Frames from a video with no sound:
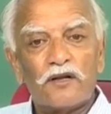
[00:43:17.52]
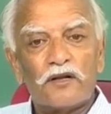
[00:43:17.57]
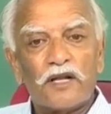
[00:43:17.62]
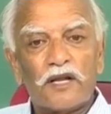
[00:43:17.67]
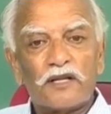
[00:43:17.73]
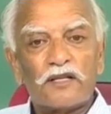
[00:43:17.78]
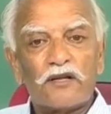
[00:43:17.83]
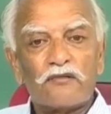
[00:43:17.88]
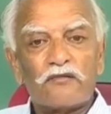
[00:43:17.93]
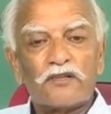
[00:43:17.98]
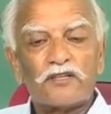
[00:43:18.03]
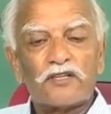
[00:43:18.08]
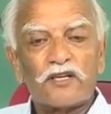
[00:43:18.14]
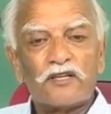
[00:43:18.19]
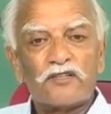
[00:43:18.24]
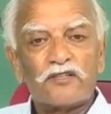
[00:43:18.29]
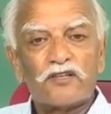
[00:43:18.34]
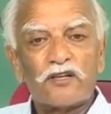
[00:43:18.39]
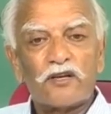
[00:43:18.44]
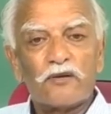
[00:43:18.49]
that there was
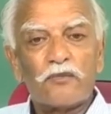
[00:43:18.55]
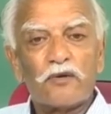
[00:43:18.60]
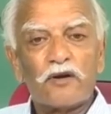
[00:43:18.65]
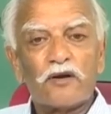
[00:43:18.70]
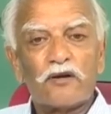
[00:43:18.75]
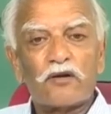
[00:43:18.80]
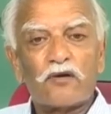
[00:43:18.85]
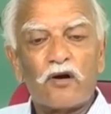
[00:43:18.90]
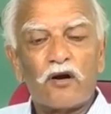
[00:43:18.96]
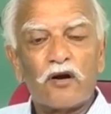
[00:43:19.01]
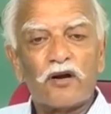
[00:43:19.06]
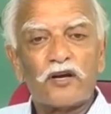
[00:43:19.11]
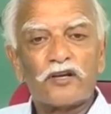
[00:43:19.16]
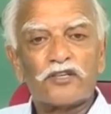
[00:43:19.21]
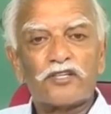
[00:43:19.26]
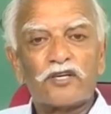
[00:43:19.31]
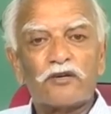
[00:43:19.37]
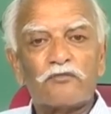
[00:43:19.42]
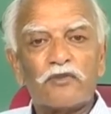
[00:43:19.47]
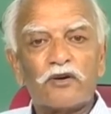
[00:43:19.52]
considerable
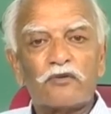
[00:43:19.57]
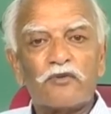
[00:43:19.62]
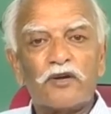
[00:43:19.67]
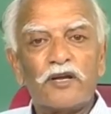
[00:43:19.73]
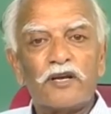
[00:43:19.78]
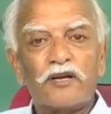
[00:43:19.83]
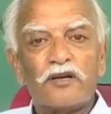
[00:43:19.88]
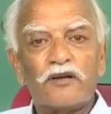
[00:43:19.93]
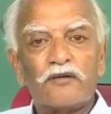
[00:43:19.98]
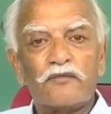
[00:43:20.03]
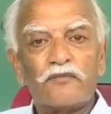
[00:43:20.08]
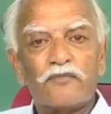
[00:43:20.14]
correlation between